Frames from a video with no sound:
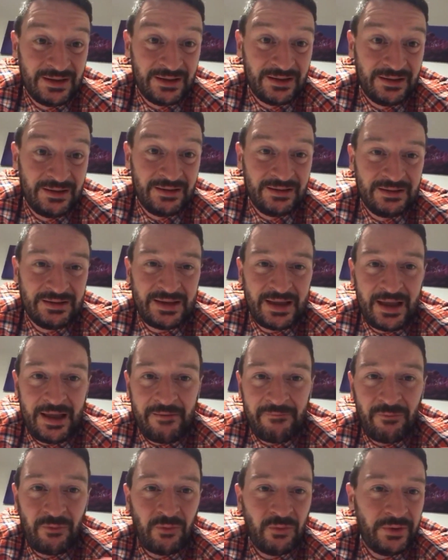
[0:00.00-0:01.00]
Get
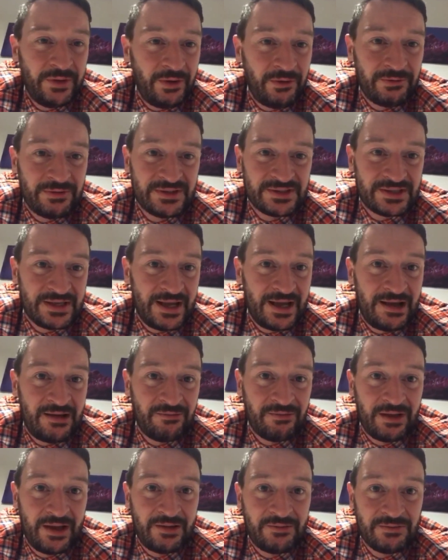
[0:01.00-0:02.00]
all the honesty
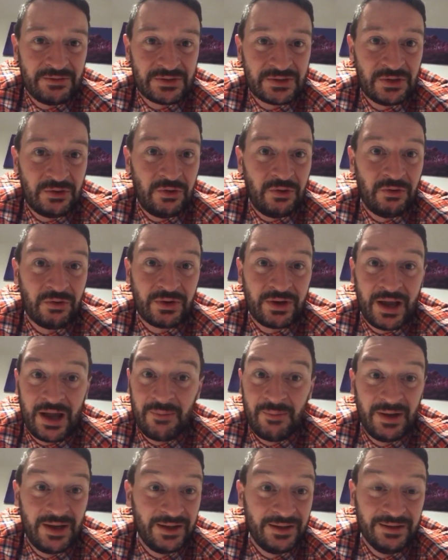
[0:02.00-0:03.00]
out there and talk,
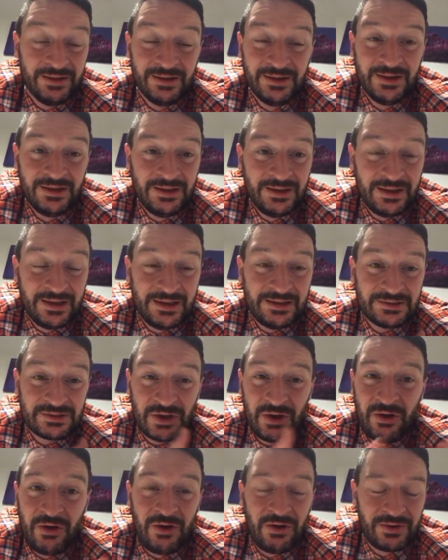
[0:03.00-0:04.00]
Emily. It's
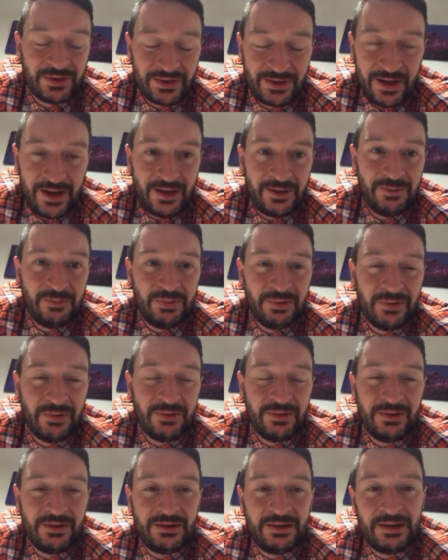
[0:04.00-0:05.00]
hard, I know,
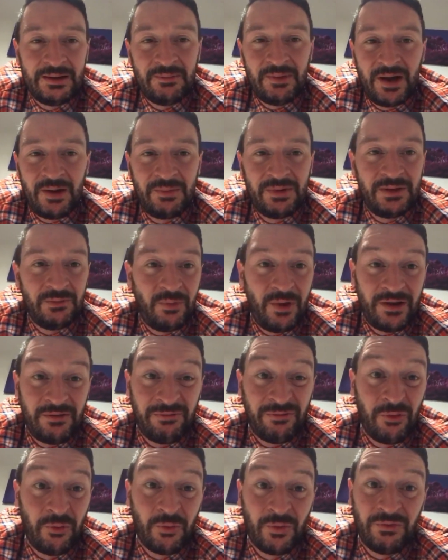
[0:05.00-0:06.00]
but it might be the way
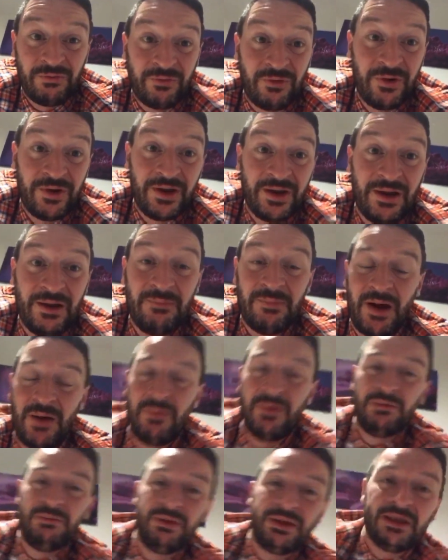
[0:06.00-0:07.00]
forward for you. It might
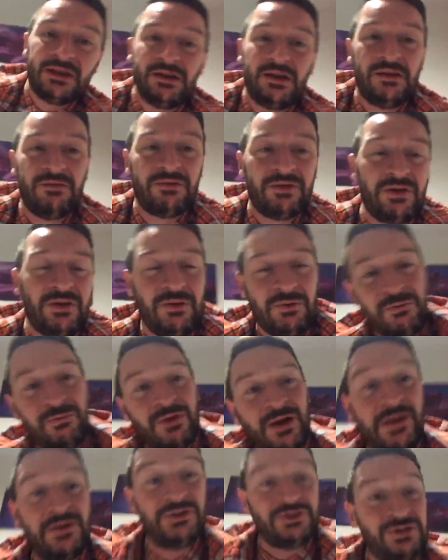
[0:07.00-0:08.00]
be the beginning of a new
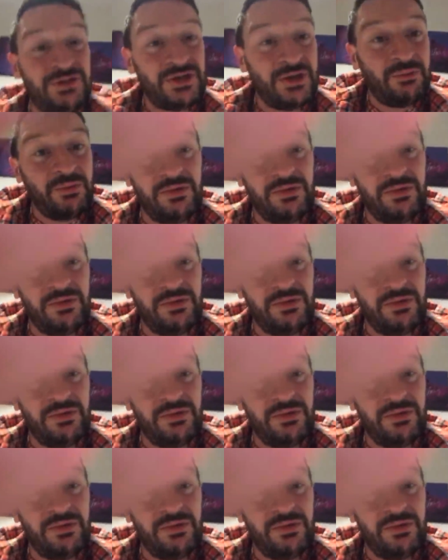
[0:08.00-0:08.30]
relationship